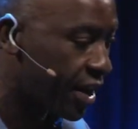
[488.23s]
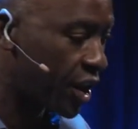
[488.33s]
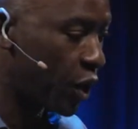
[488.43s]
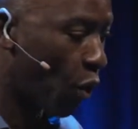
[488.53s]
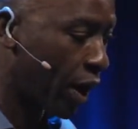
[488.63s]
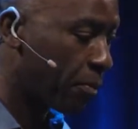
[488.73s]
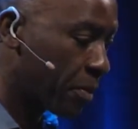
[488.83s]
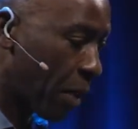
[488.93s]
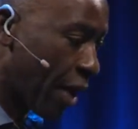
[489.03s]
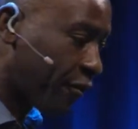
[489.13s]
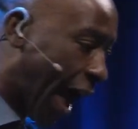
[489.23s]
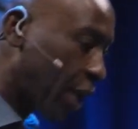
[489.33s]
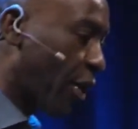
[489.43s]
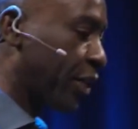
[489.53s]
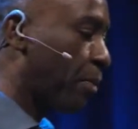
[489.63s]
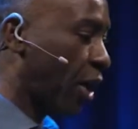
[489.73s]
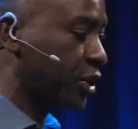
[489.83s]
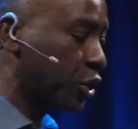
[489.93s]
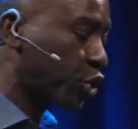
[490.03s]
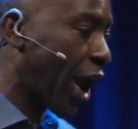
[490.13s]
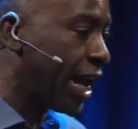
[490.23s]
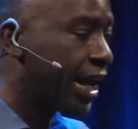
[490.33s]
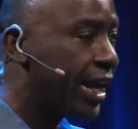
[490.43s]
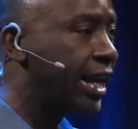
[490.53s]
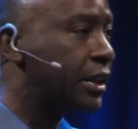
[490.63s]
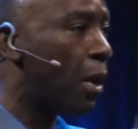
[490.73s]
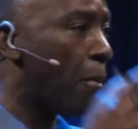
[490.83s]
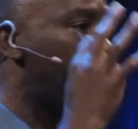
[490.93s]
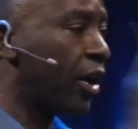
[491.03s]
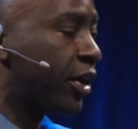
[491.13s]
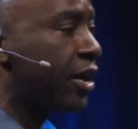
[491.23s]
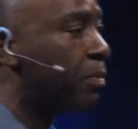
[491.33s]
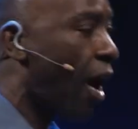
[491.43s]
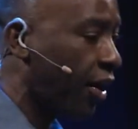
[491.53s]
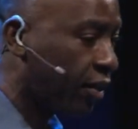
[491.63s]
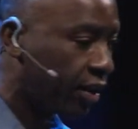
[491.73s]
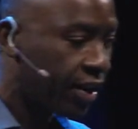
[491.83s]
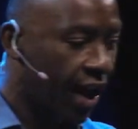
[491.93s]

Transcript: You want to evaluate the model. So training is building the model,